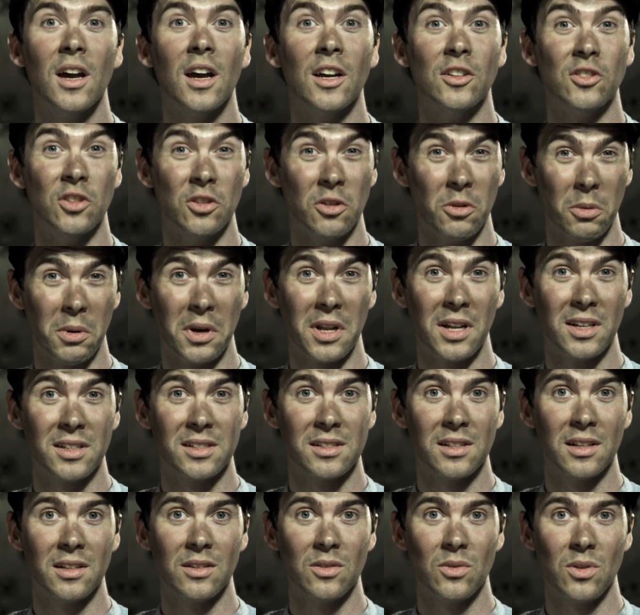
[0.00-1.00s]
And you know what else
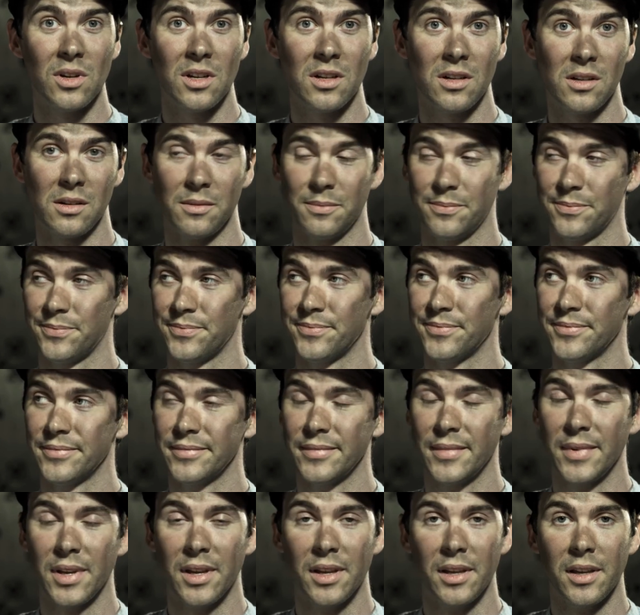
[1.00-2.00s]
they do here?
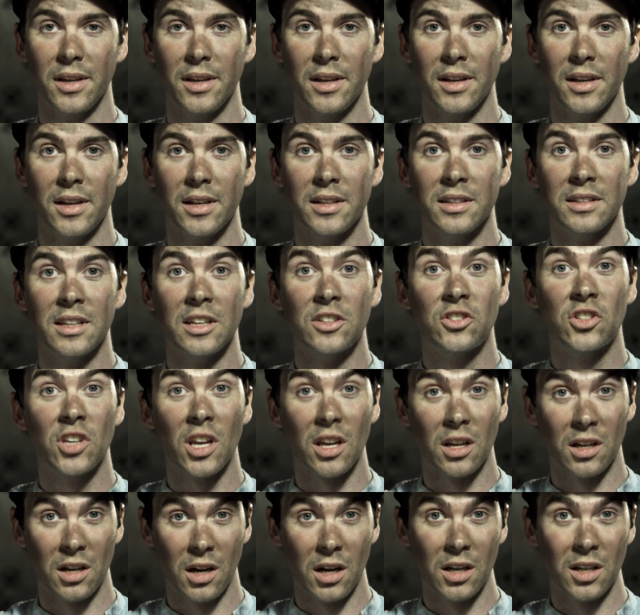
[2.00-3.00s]
They
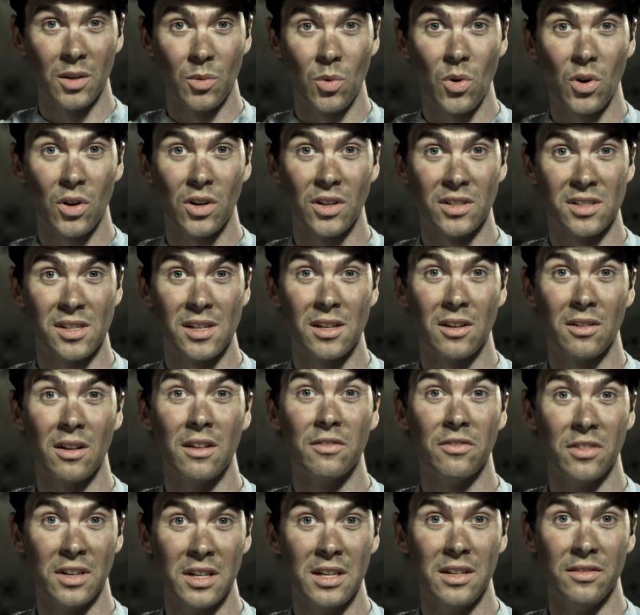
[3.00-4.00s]
check all the workers here
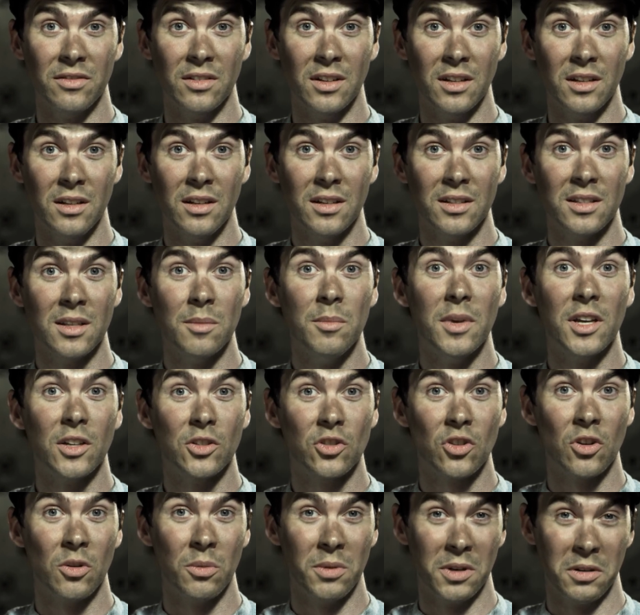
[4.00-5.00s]
every evening to make
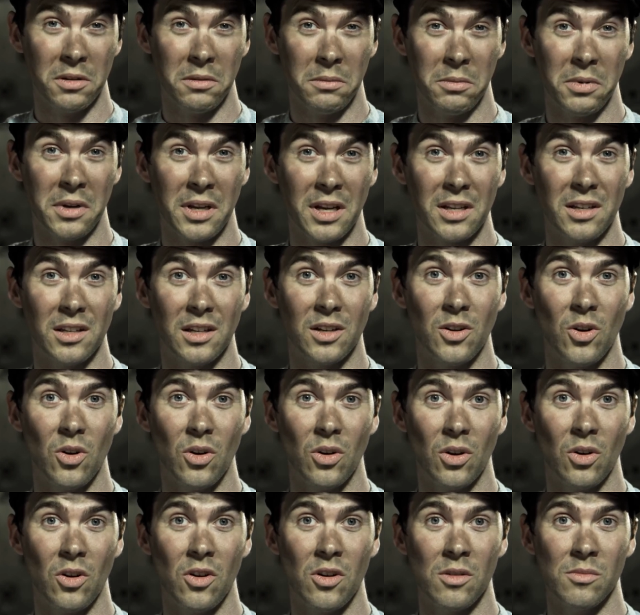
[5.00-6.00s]
sure we don't bring any
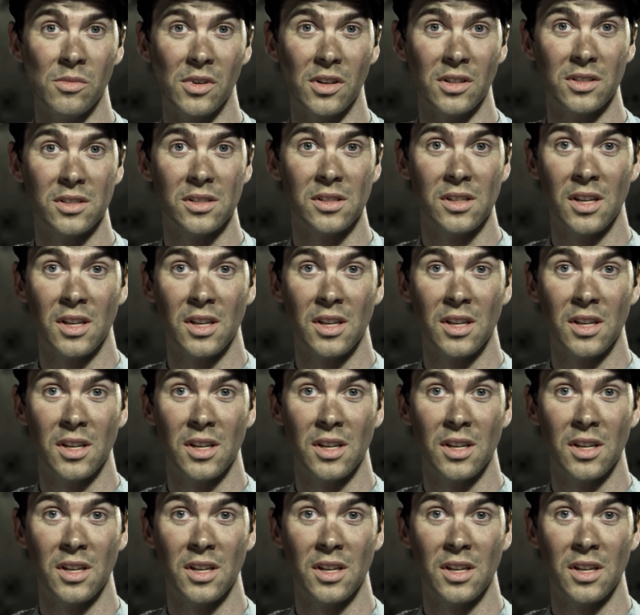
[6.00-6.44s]
coal home with us.